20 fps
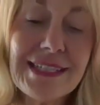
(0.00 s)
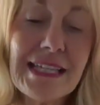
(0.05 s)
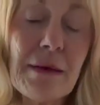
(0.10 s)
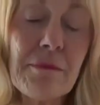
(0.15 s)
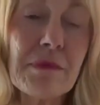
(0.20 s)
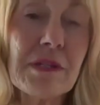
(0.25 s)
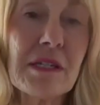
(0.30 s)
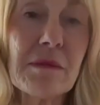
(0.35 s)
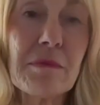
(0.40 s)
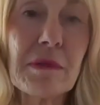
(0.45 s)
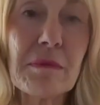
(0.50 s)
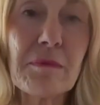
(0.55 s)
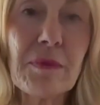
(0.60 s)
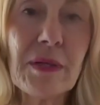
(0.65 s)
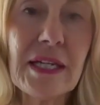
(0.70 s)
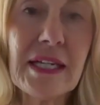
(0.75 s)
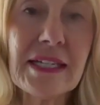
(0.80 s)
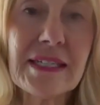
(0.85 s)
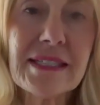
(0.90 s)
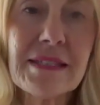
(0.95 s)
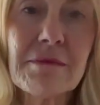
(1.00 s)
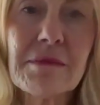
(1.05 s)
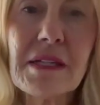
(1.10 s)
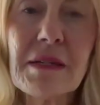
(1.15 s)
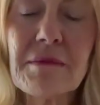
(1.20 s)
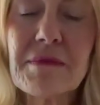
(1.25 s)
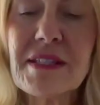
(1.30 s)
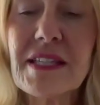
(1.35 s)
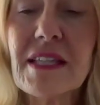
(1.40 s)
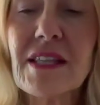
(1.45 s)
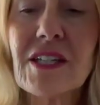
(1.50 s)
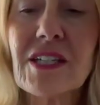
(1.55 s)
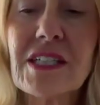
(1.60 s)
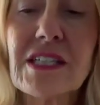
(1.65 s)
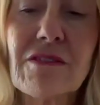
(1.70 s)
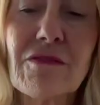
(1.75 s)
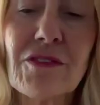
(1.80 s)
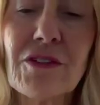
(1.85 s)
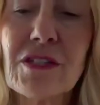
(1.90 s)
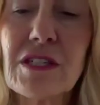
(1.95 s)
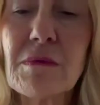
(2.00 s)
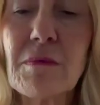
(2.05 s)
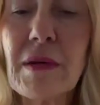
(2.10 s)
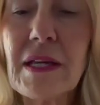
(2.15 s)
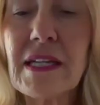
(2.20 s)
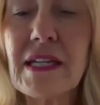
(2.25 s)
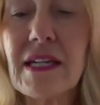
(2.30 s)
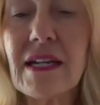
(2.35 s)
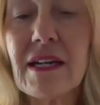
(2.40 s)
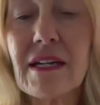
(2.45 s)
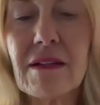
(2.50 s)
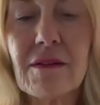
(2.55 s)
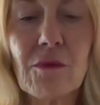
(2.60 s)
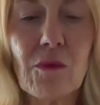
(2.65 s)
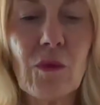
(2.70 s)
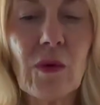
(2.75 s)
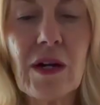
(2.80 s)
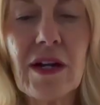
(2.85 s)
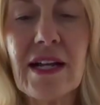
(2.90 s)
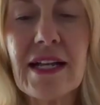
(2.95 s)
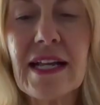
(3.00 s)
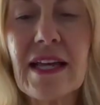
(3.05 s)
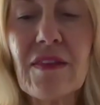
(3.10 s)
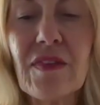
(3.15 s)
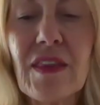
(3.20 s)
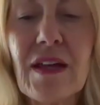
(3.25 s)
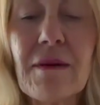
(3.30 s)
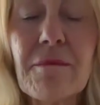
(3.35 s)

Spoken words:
happen to be pink. Sometimes they look different depending on where I get